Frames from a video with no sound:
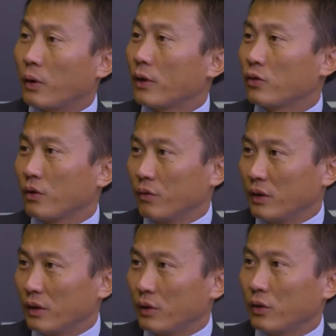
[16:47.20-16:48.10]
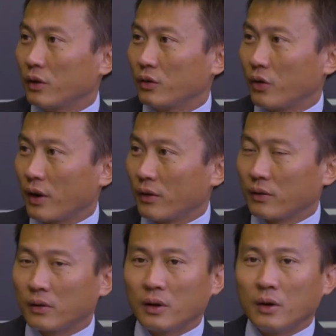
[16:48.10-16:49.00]
question we need to
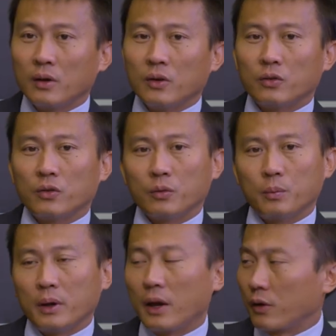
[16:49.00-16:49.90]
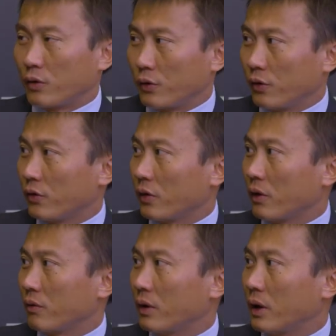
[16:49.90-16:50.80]
address. To be
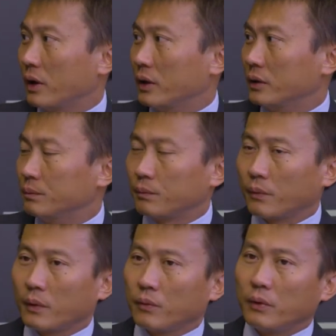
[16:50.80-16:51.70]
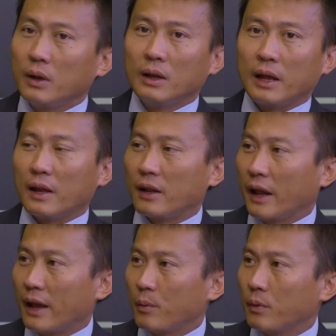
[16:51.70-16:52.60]
inclusive, really
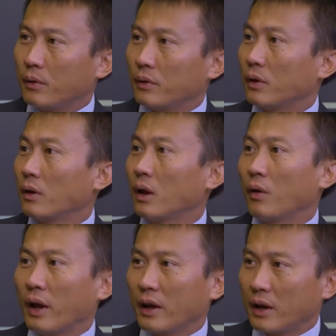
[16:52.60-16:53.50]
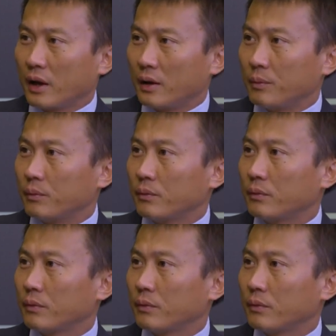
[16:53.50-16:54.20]
enable low-income